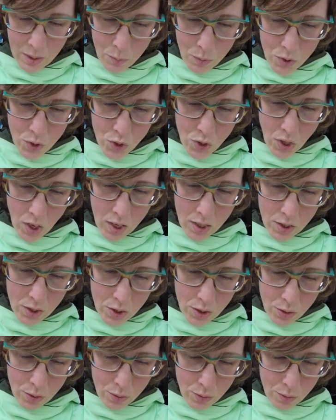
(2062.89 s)
trying
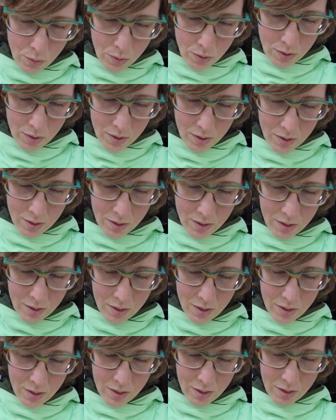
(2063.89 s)
to
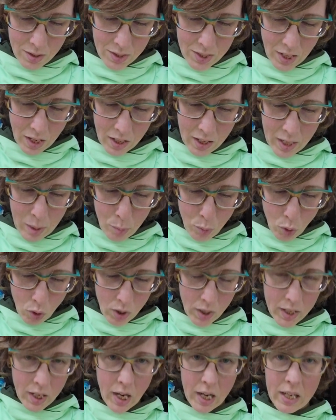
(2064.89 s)
tell April,
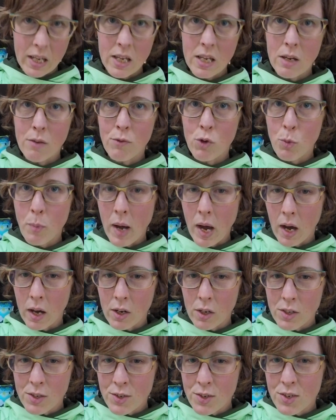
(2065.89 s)
I can give you
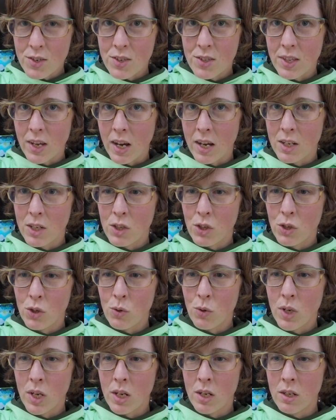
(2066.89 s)
patterns that you
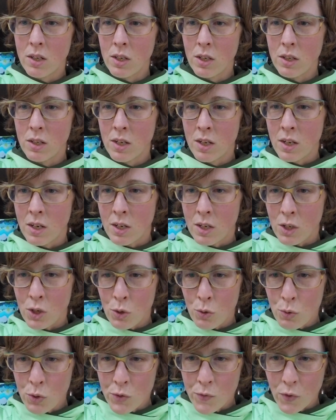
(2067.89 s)
can
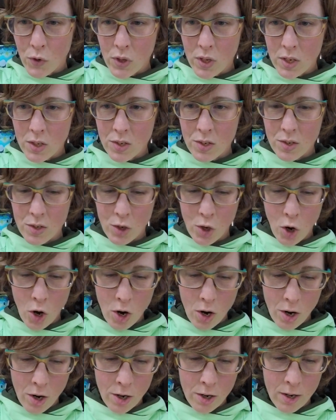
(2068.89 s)
use for this
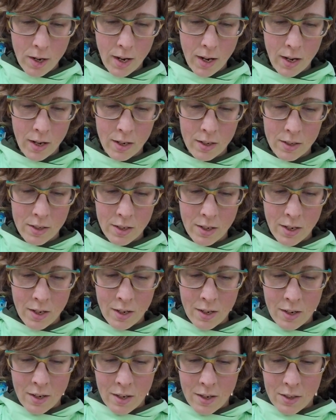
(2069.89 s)
yarn, and
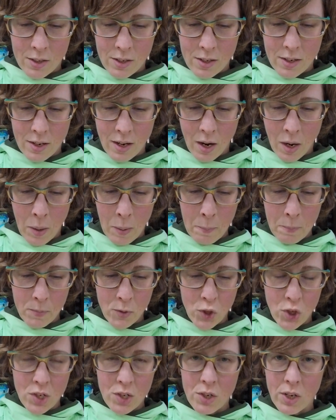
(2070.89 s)

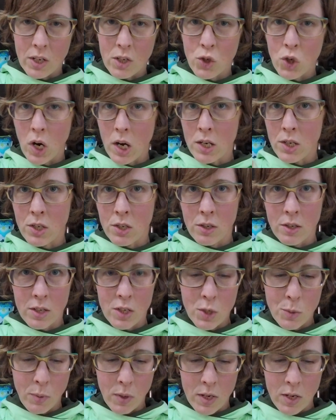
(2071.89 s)
she's trying to
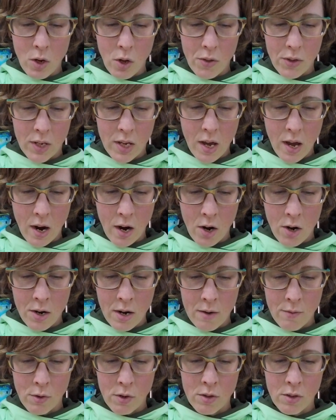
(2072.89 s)
explain all the care and
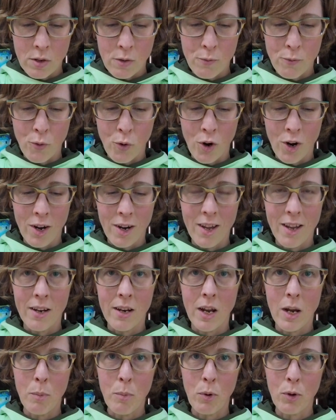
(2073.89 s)
everything for it, and
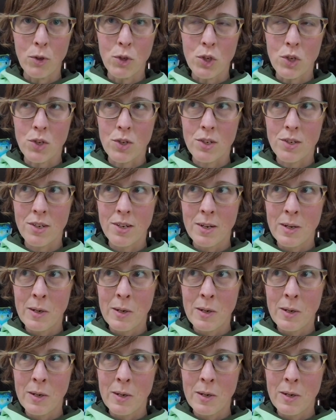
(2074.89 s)
April just,